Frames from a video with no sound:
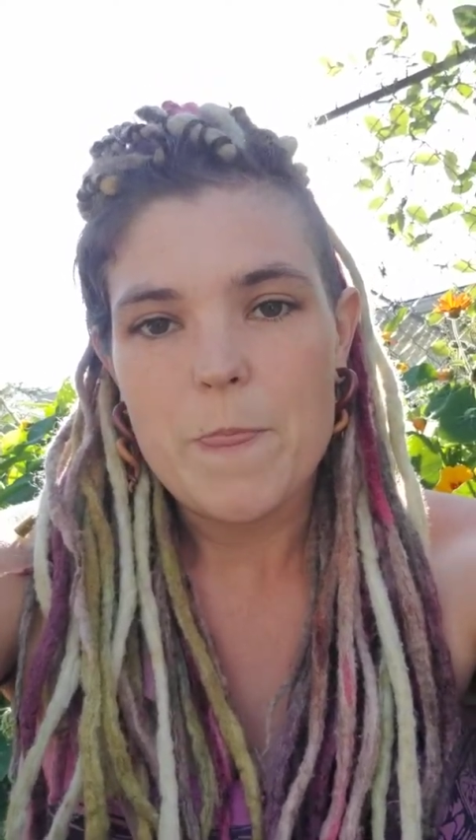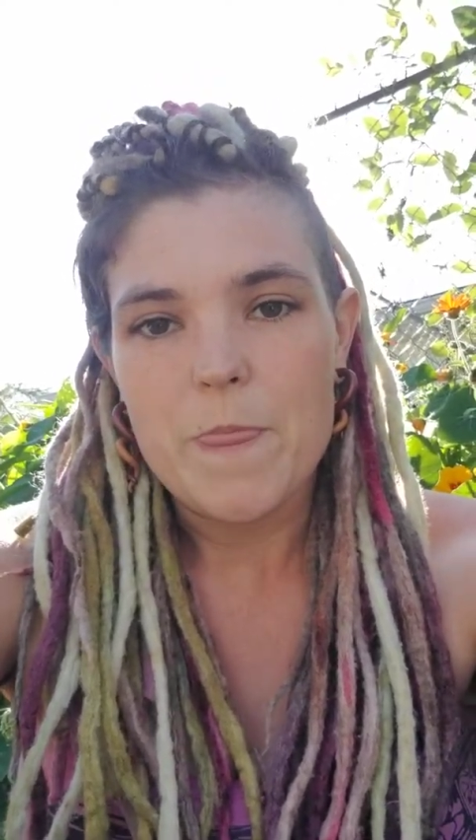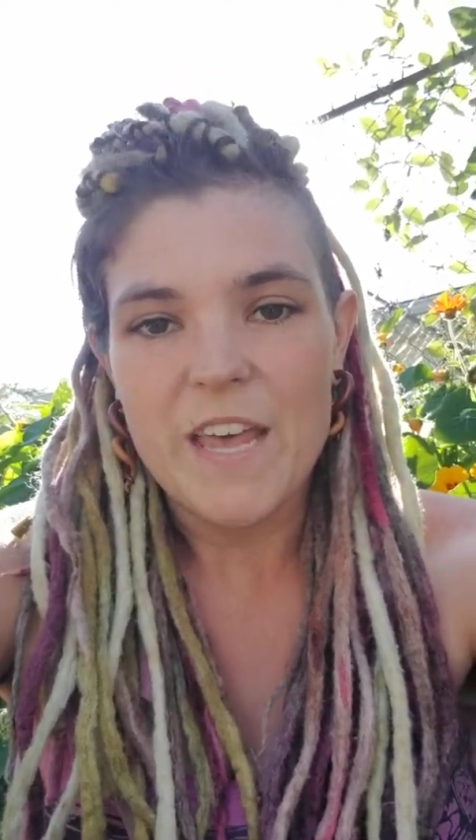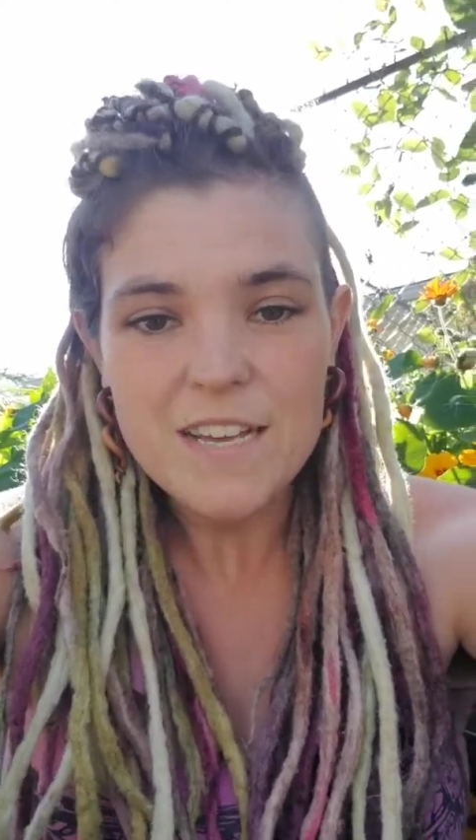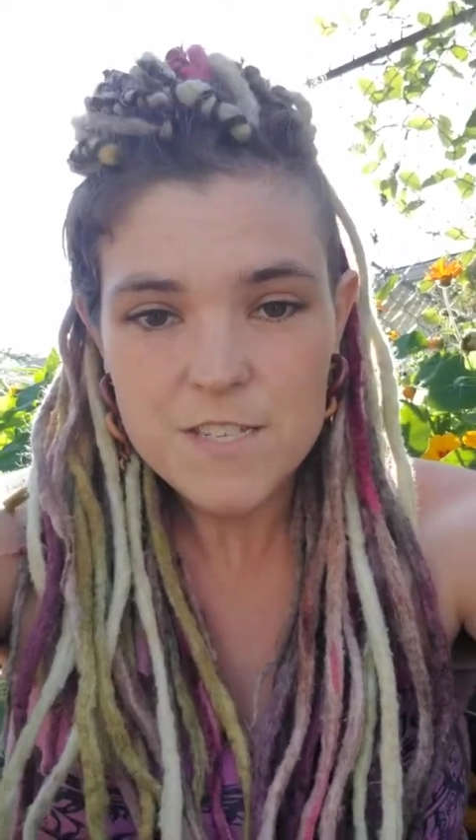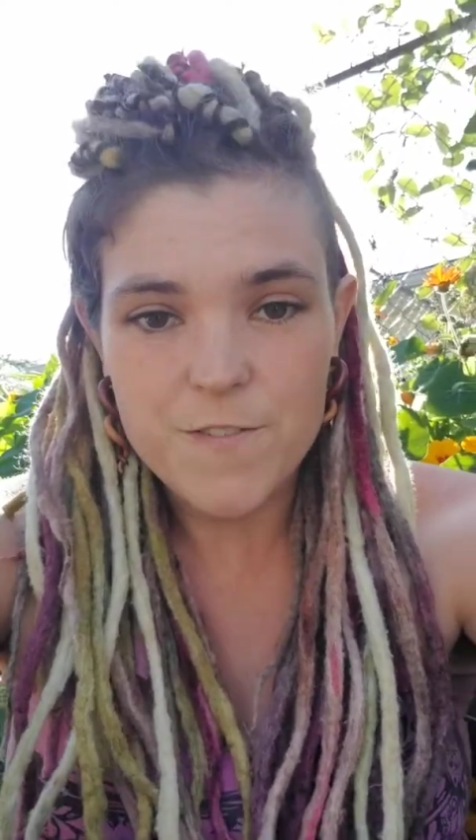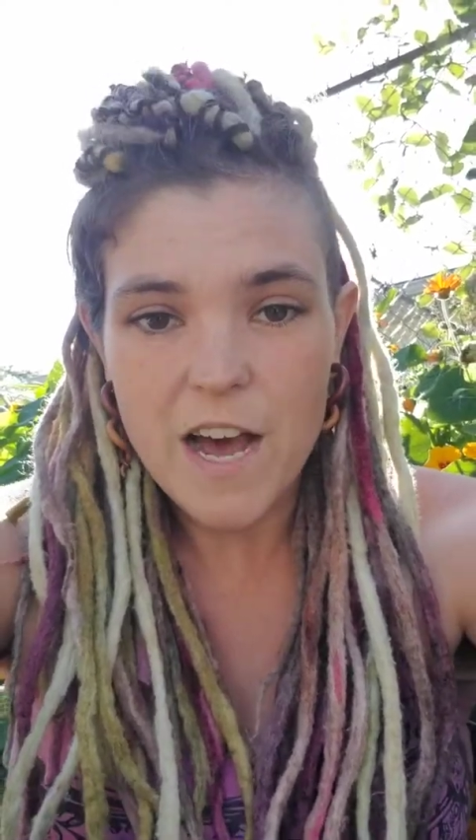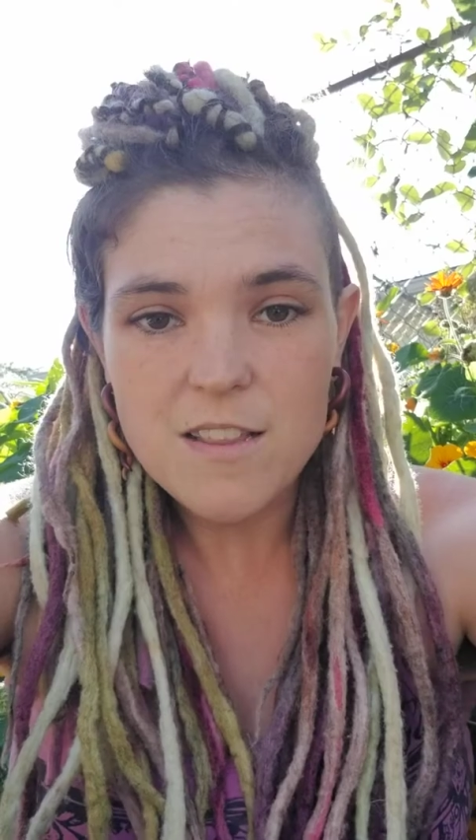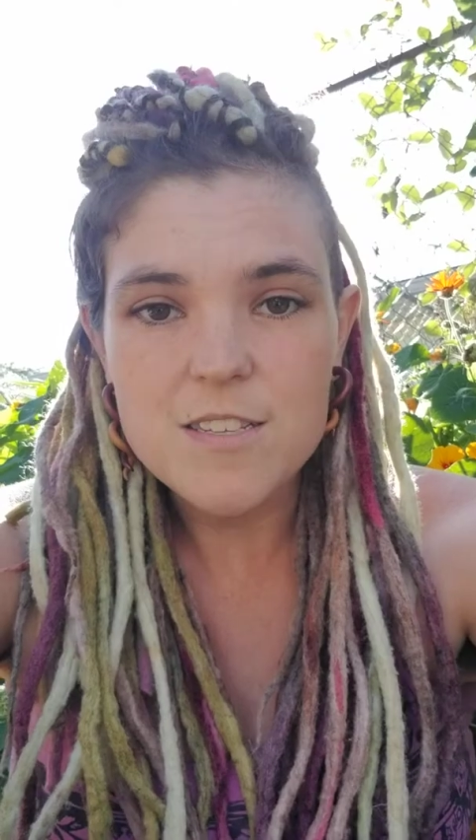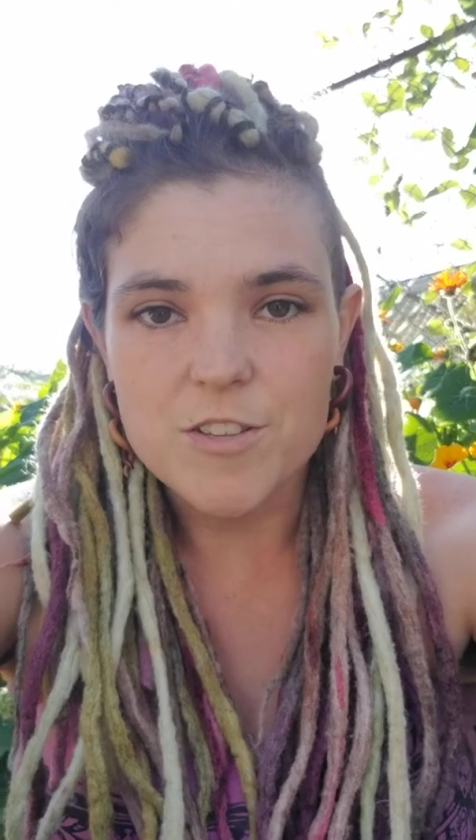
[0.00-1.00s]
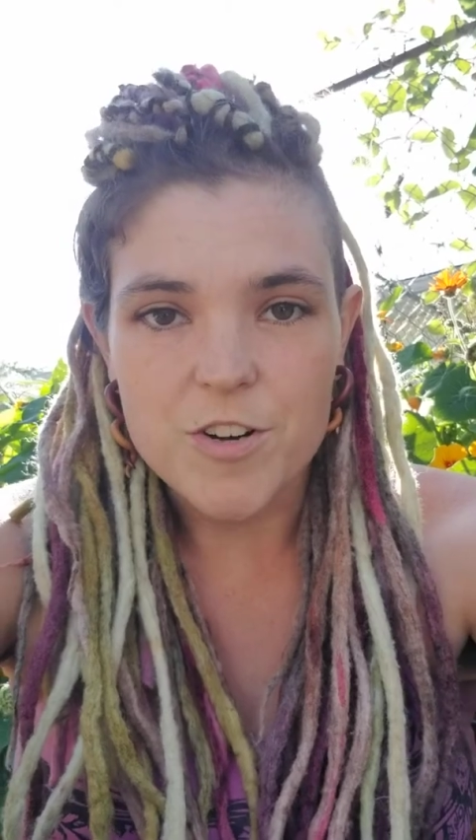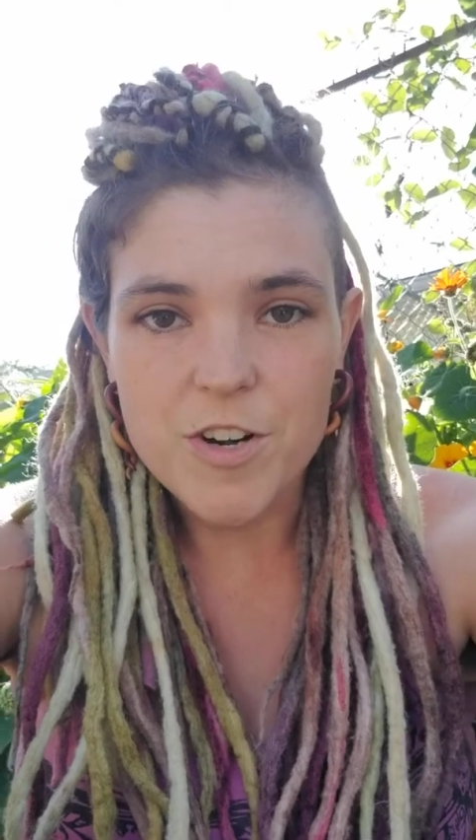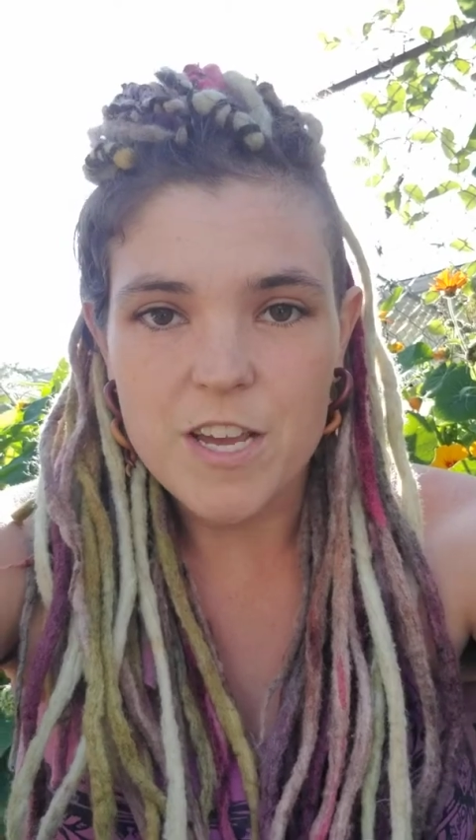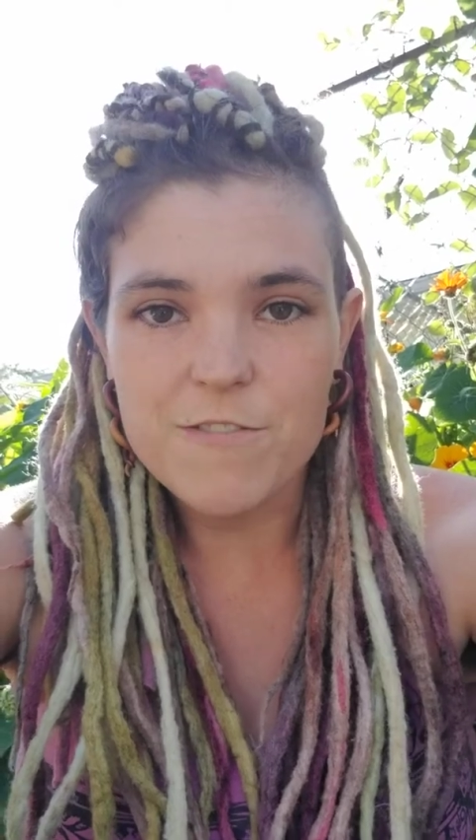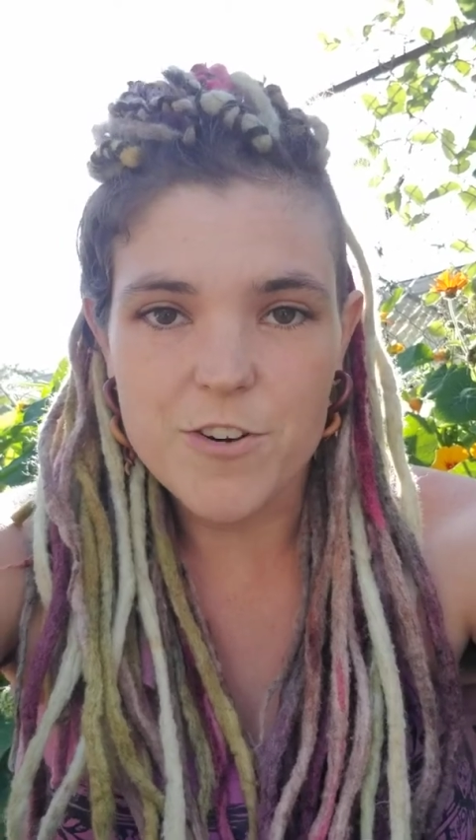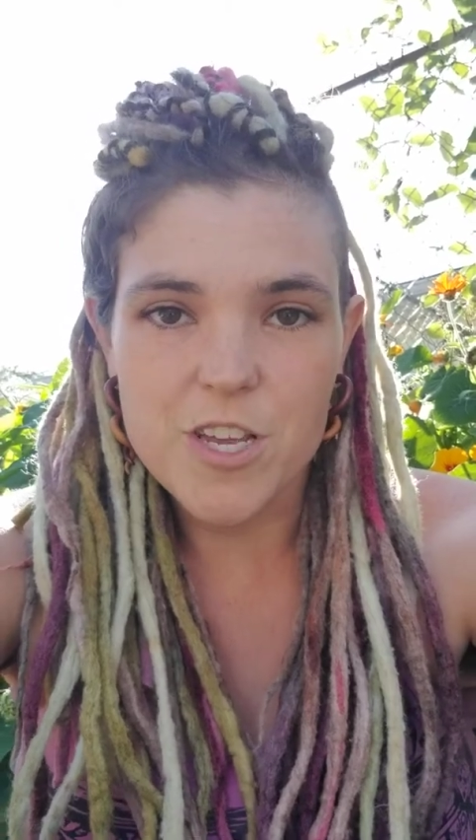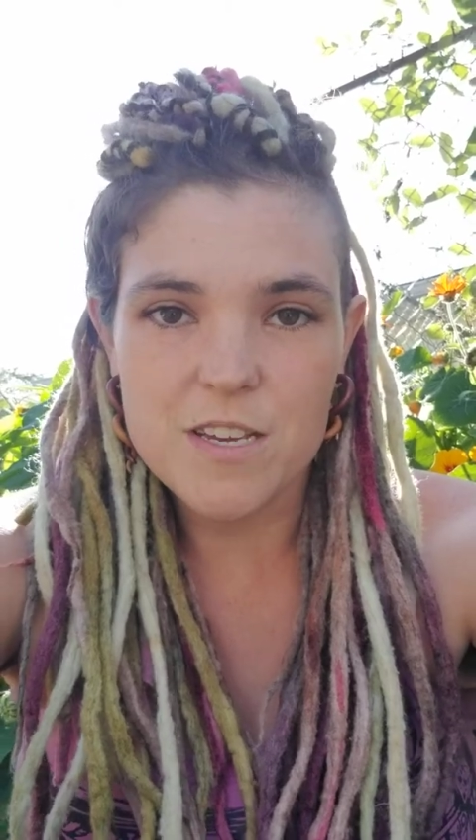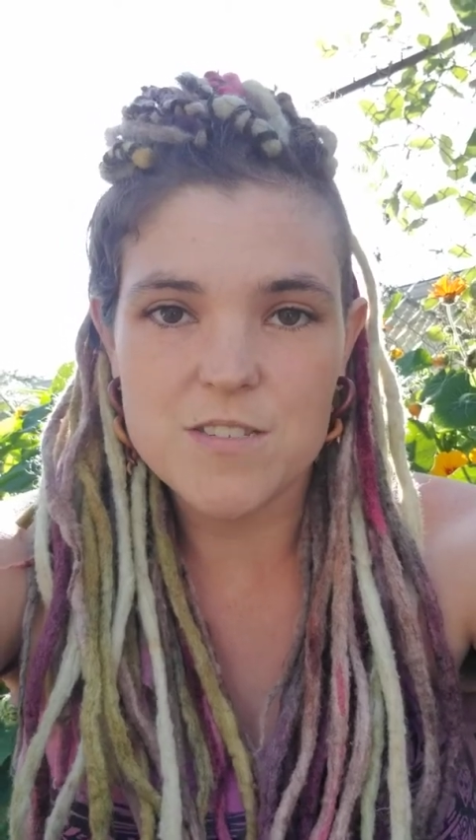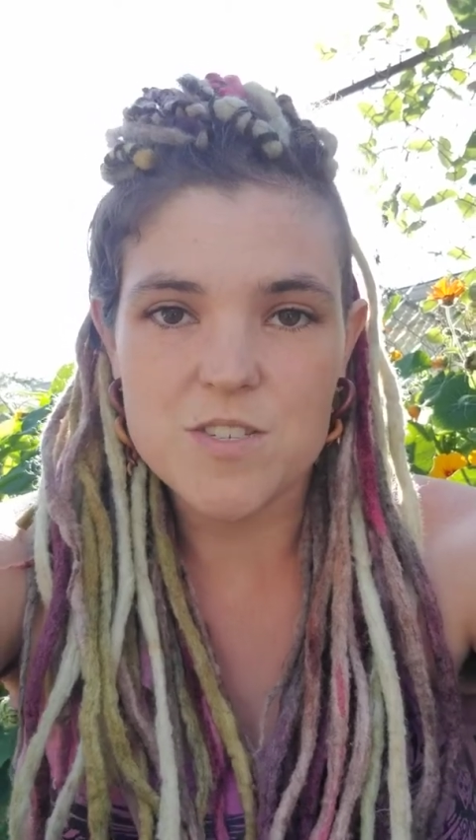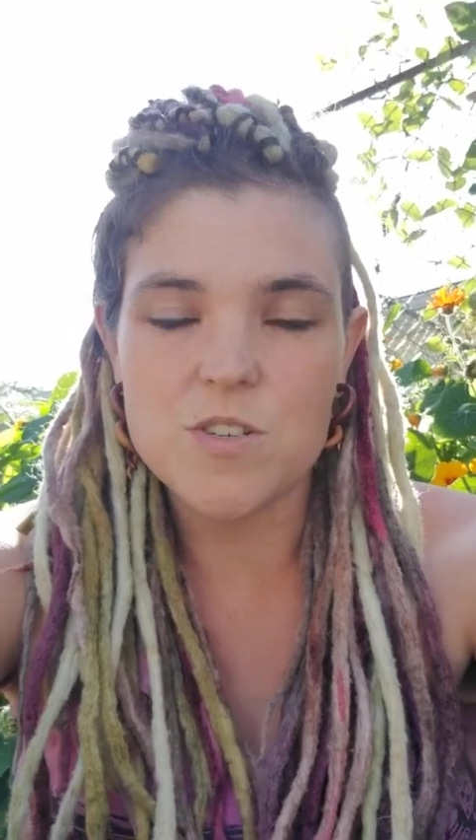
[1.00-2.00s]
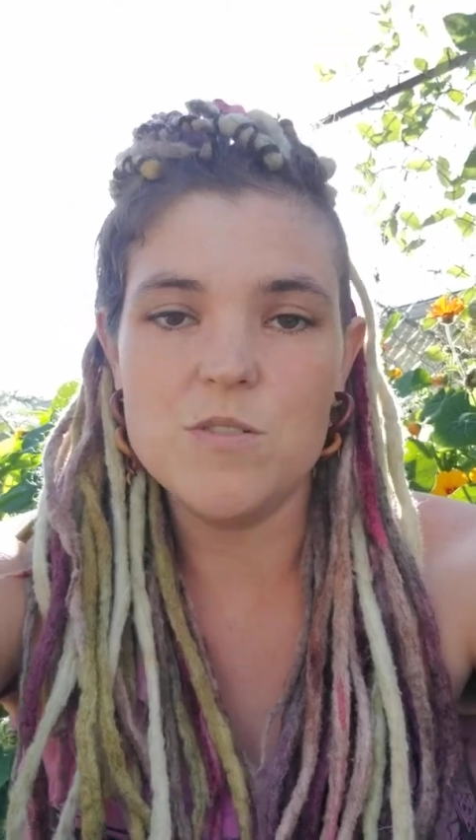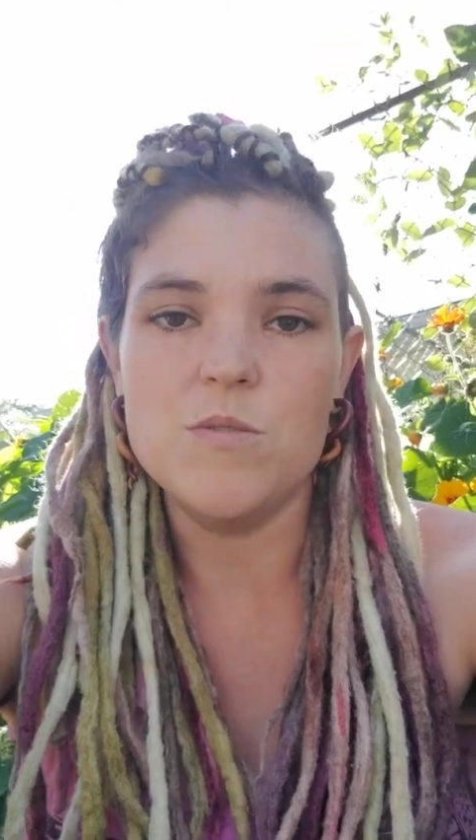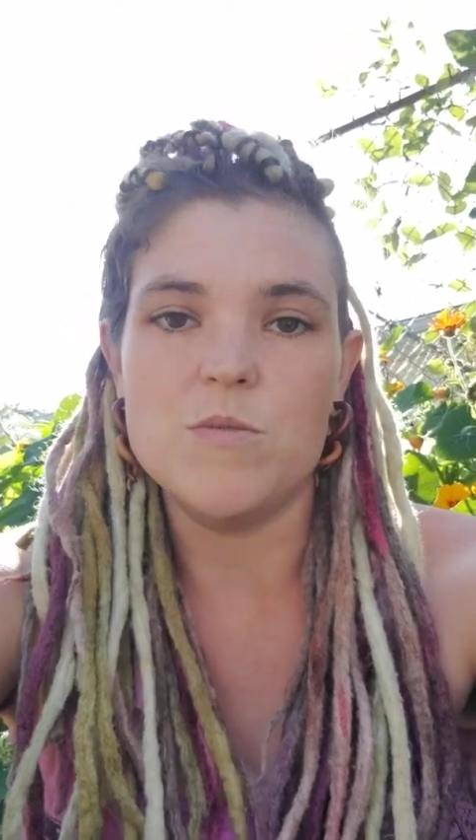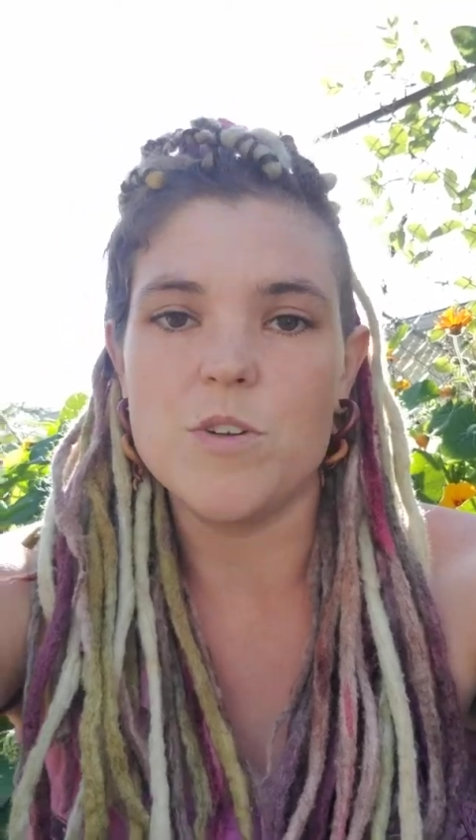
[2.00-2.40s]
That's valid learning for kids too,